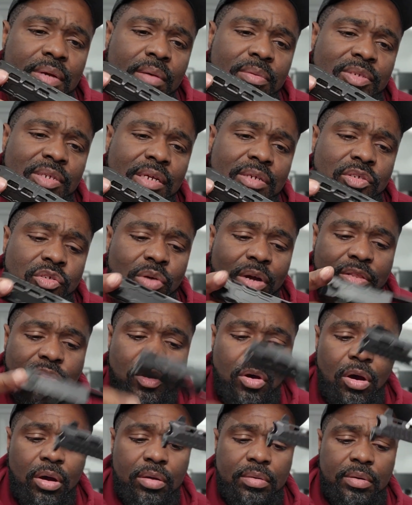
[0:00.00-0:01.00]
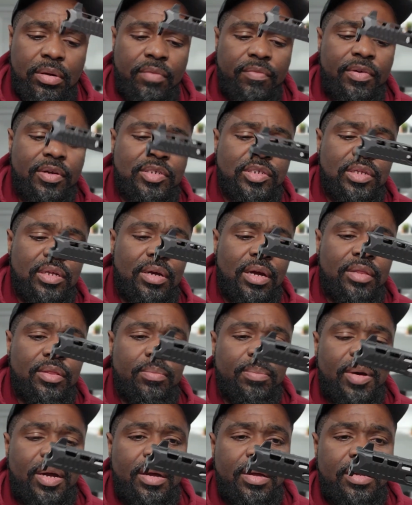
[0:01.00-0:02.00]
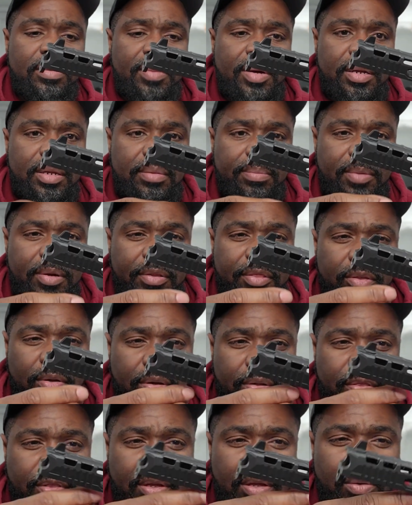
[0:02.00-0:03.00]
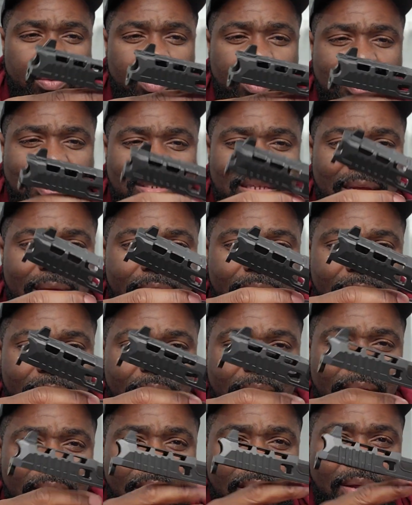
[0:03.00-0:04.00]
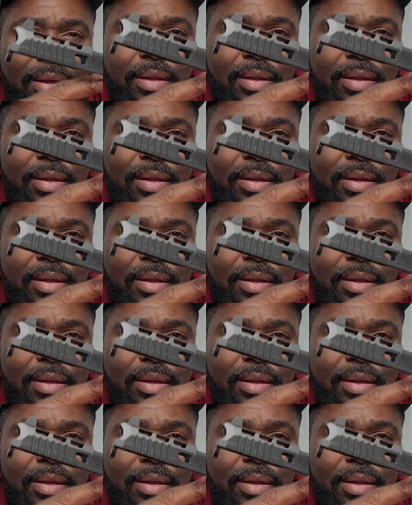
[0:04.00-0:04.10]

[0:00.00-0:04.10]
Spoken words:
I was like, so I thought originally, my thinking was that the